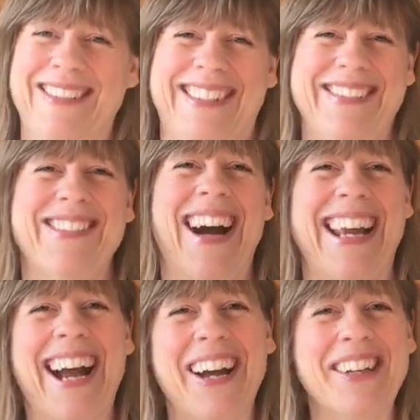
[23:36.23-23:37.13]
Right,
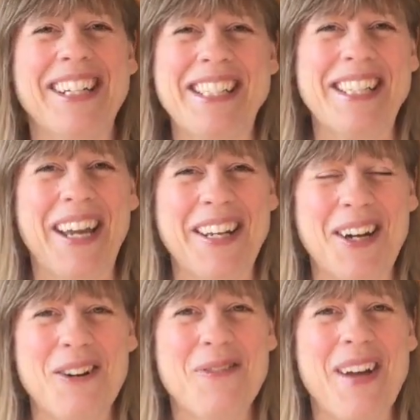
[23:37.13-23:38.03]
I'm going to sign
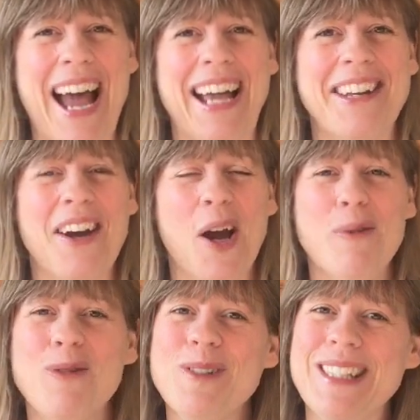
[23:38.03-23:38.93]
off and I
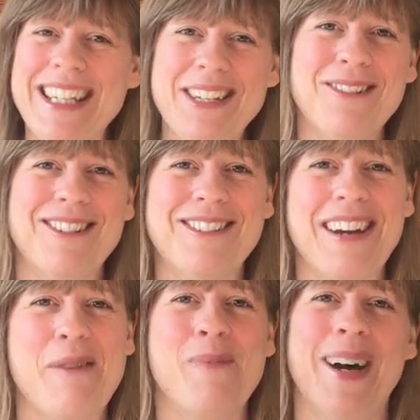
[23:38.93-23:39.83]
will see you all
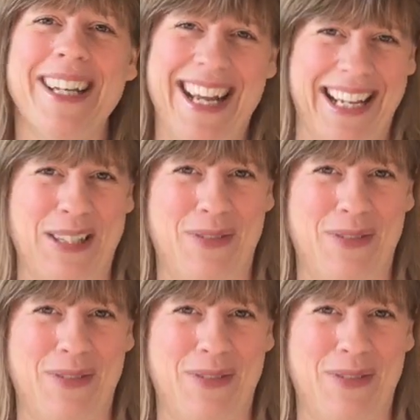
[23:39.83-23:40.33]
in my next